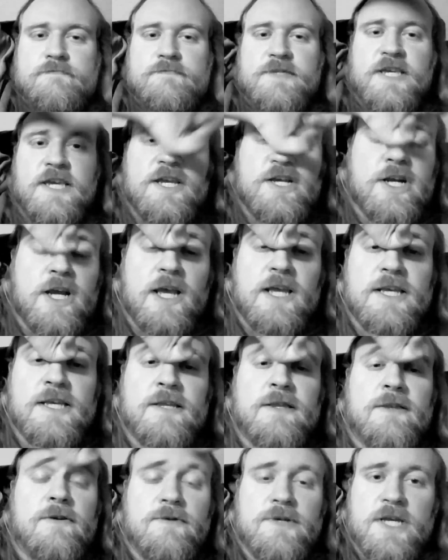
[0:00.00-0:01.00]
TJ is
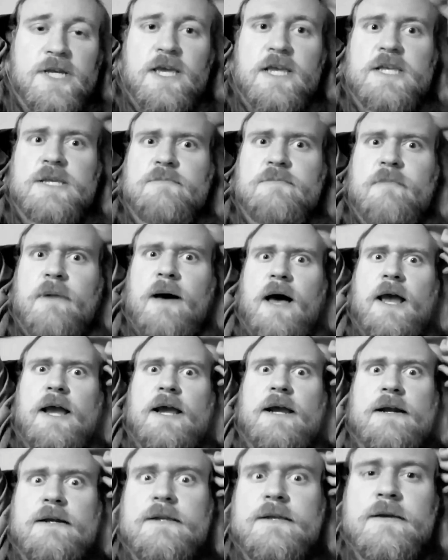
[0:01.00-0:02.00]
losing his
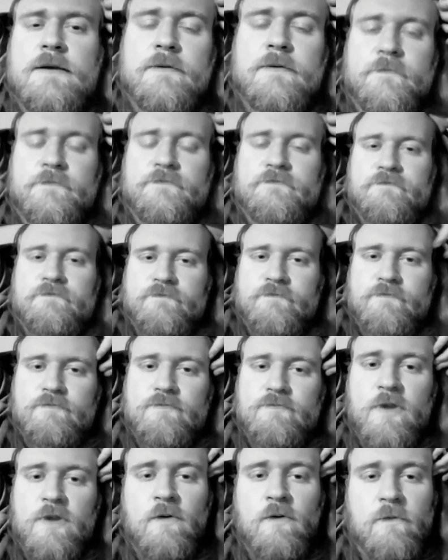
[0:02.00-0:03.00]
mind.
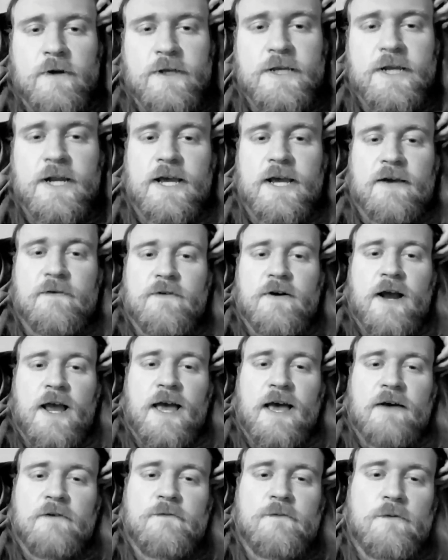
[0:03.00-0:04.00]
When did I ever
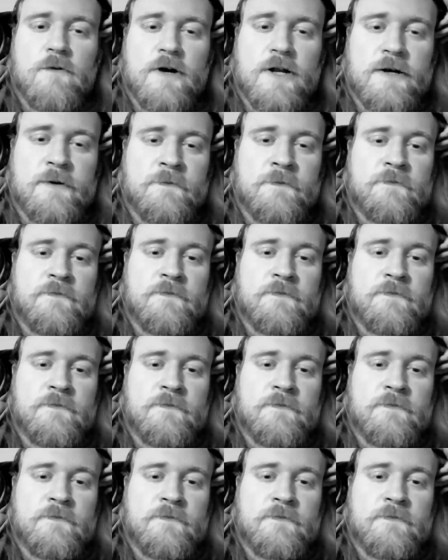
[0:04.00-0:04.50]
have one?